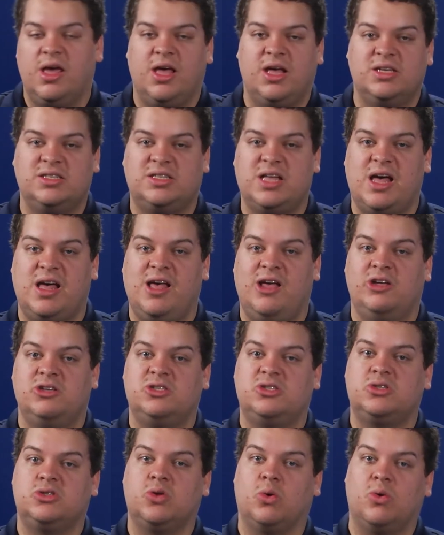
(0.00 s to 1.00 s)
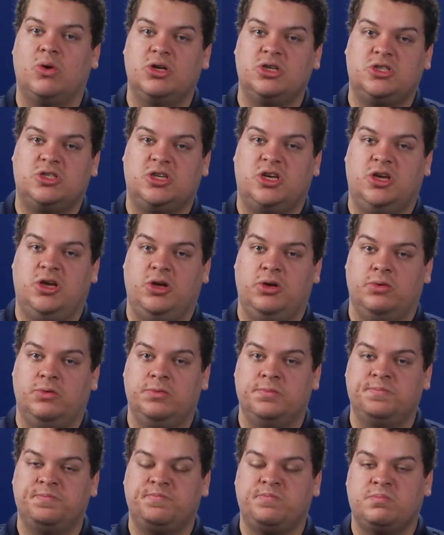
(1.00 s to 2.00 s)
is that a storage
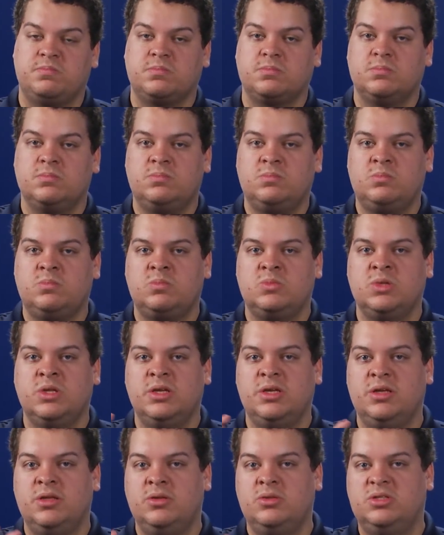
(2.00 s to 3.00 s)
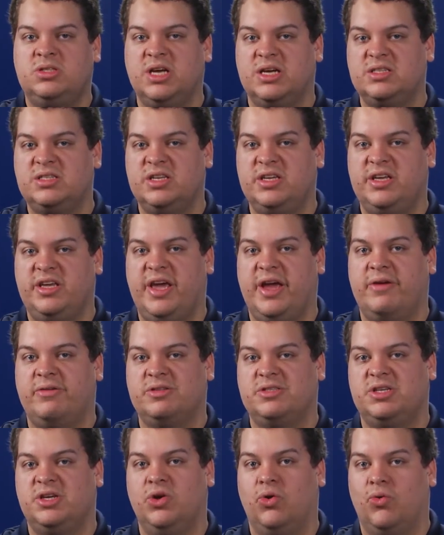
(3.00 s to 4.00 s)
queue doesn't
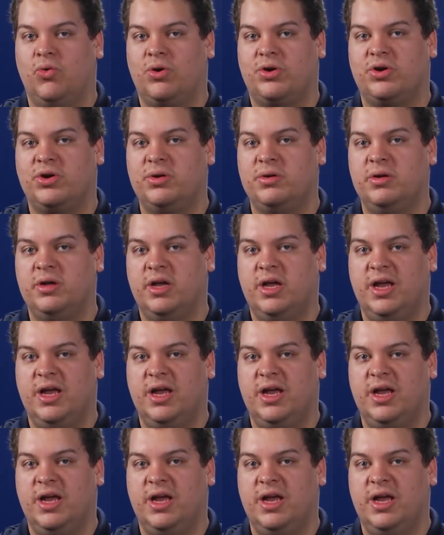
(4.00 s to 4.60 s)
guarantee order.